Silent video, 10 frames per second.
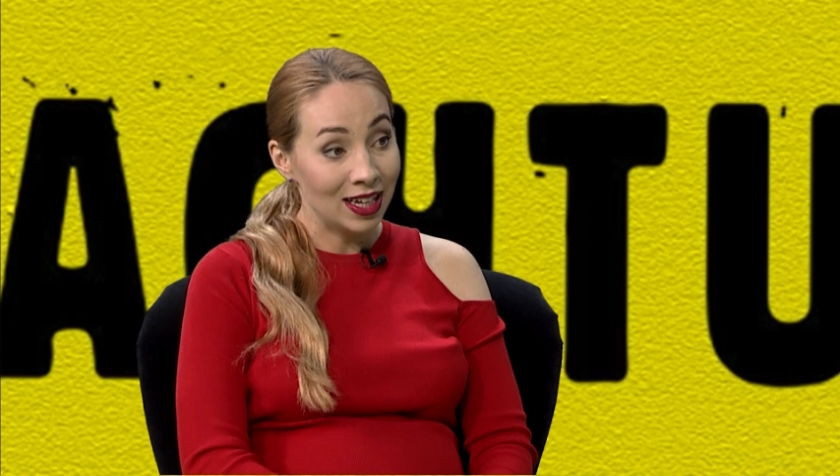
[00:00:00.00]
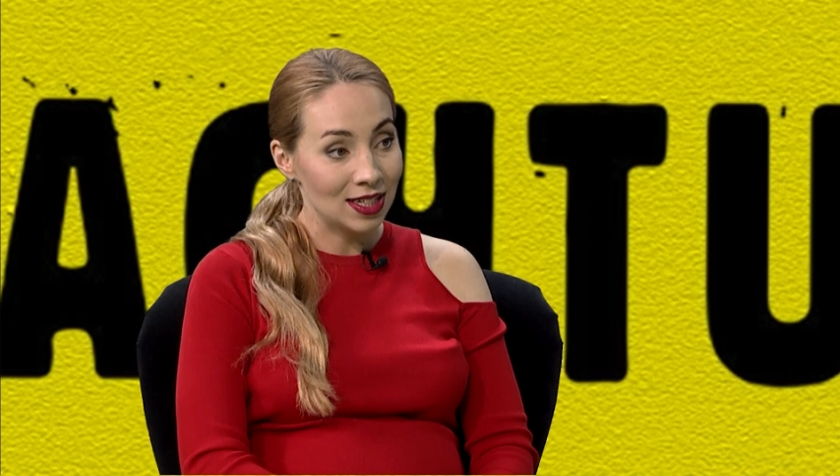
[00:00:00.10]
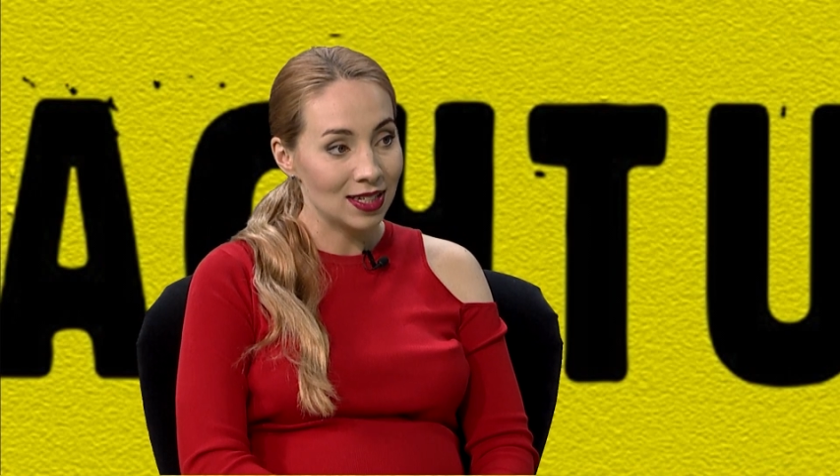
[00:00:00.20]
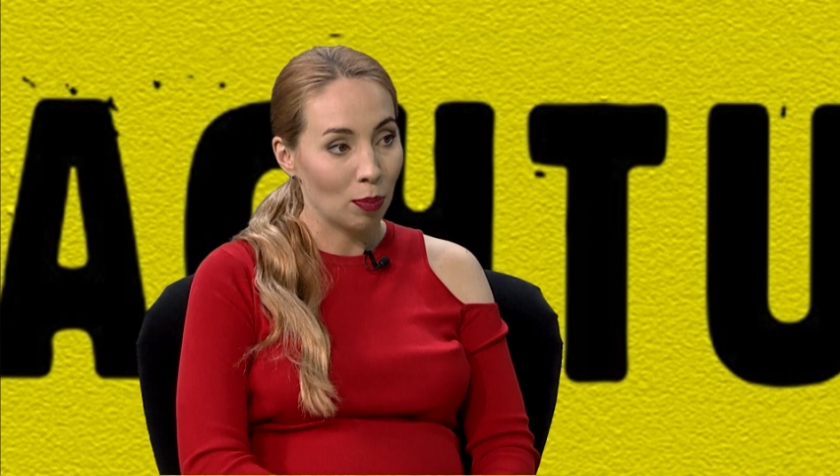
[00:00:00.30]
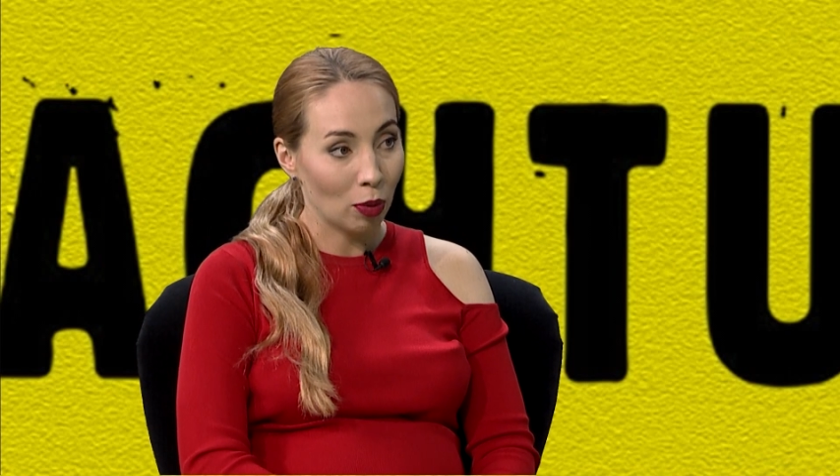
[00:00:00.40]

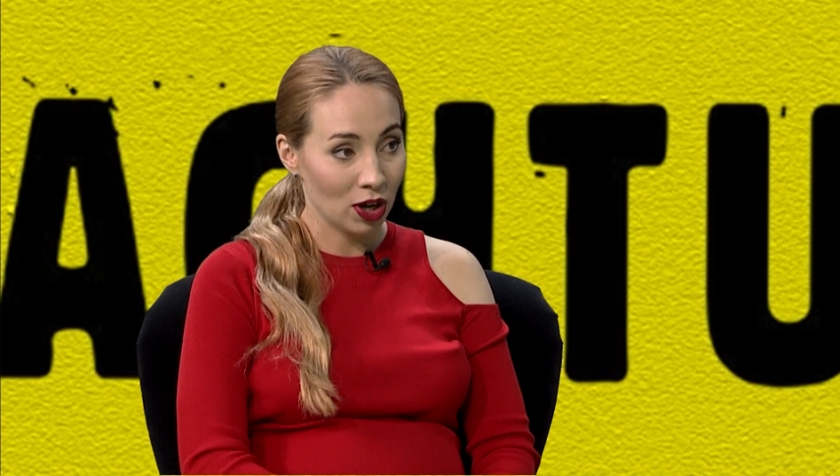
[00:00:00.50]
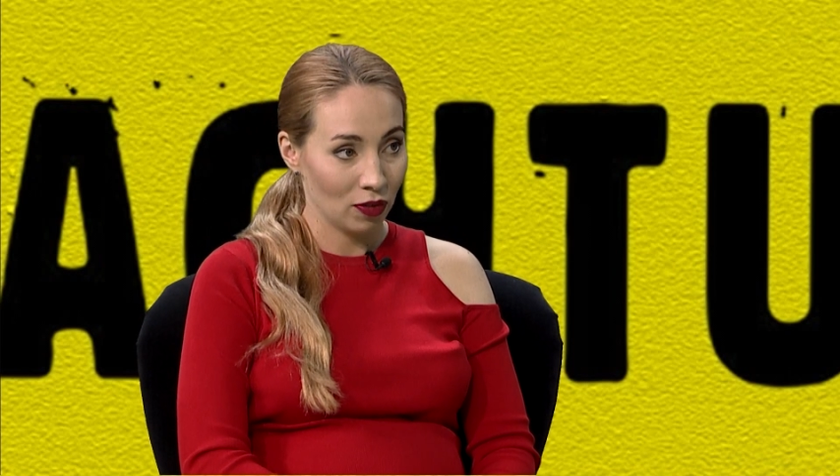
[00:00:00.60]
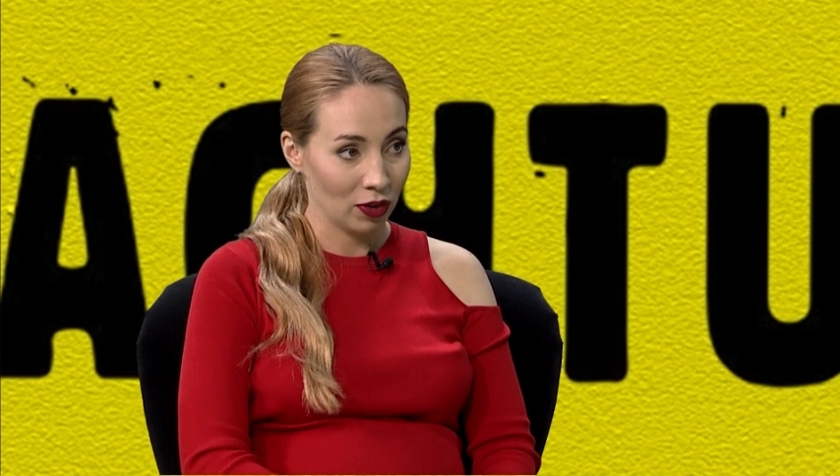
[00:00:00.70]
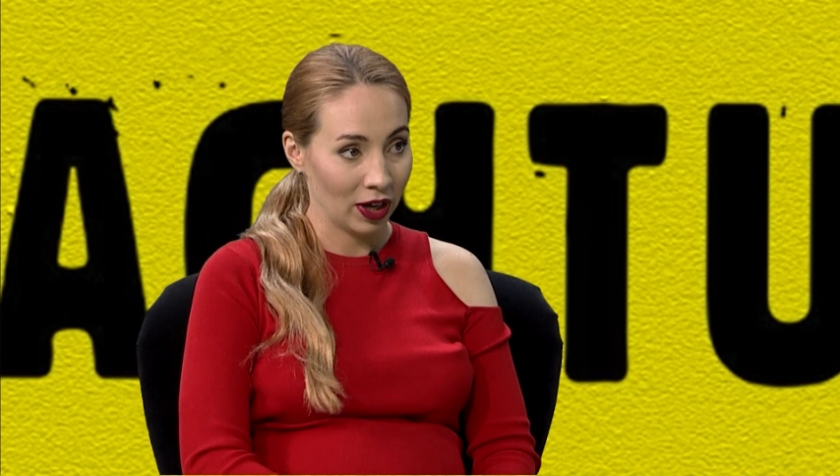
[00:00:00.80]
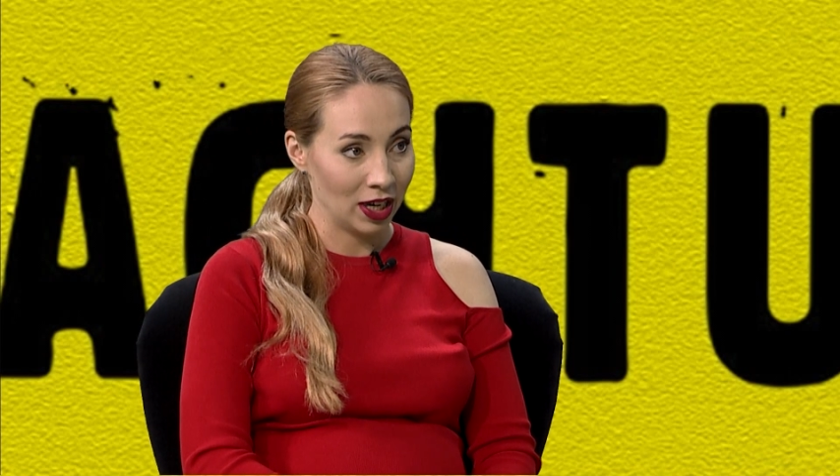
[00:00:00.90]
East
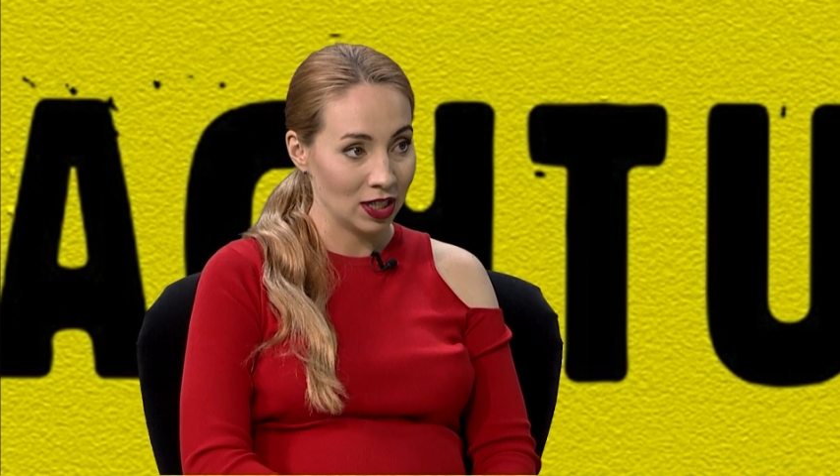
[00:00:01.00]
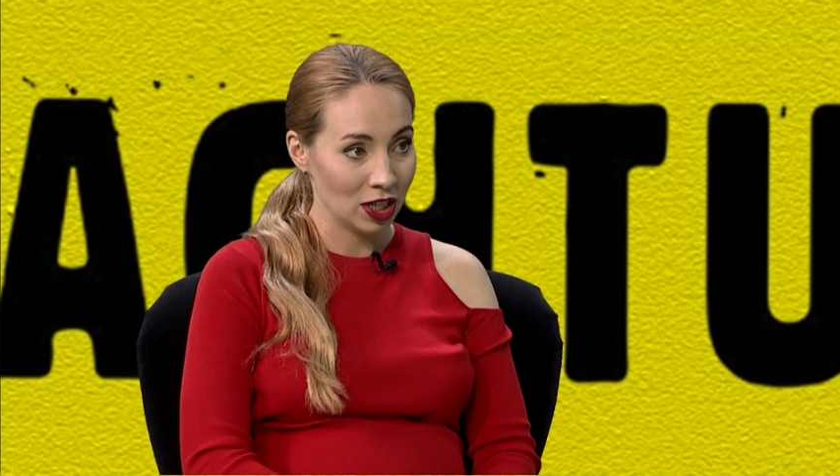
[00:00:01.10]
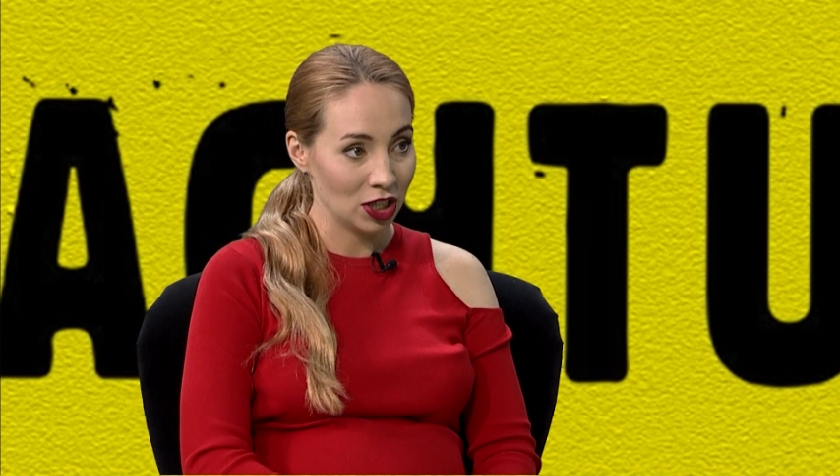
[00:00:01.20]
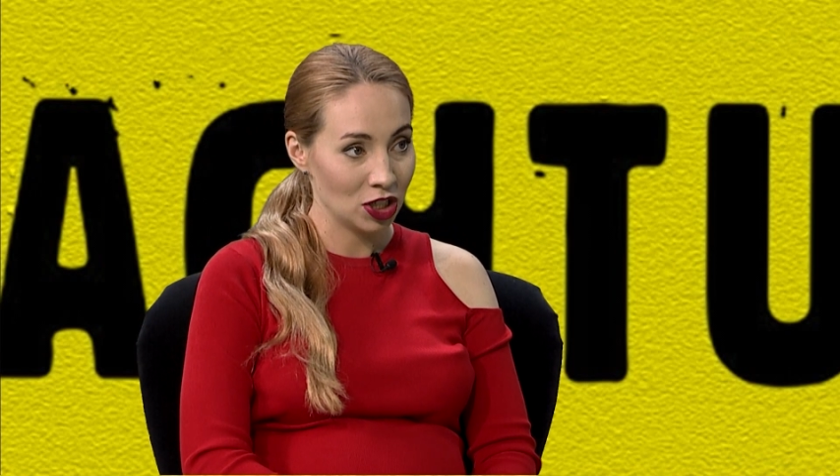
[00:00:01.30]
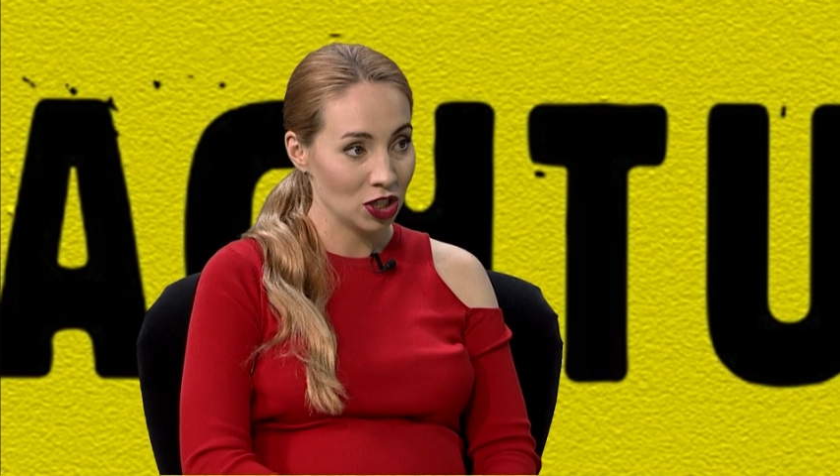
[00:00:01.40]
Supportive
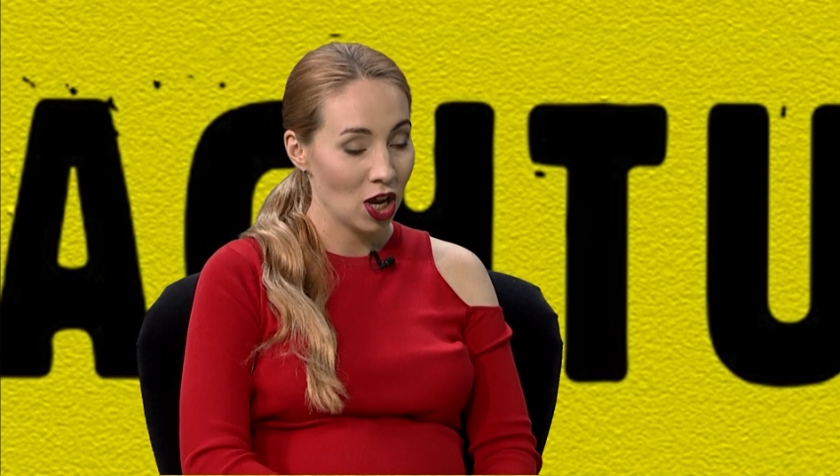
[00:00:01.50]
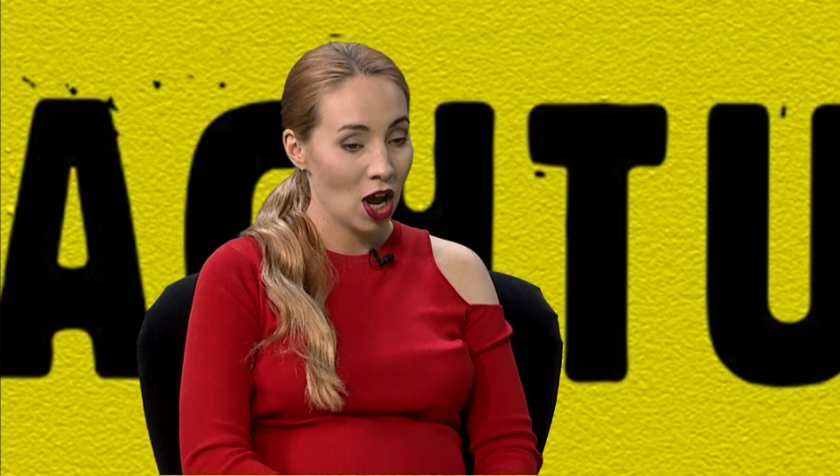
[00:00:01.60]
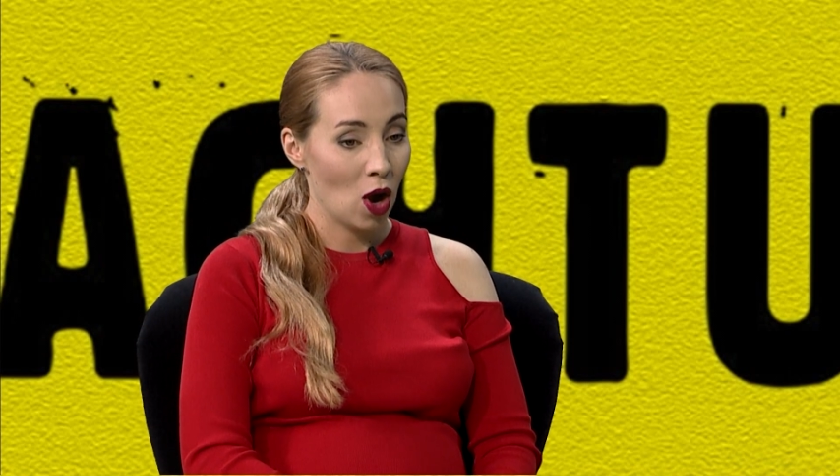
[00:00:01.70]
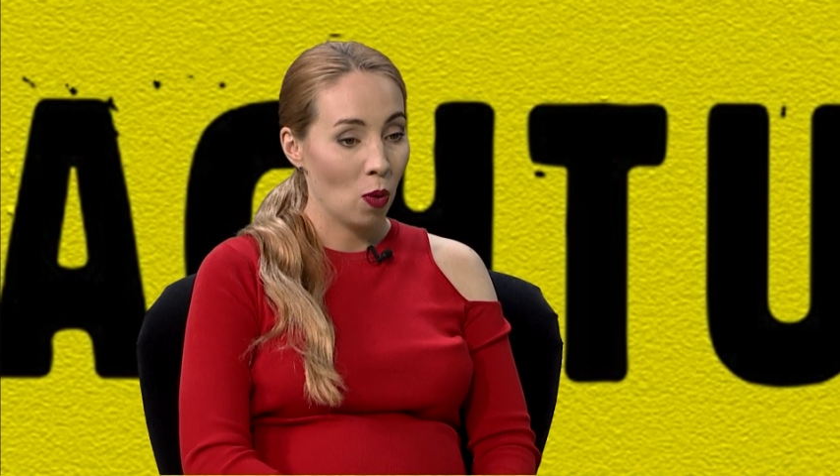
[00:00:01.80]
Organization,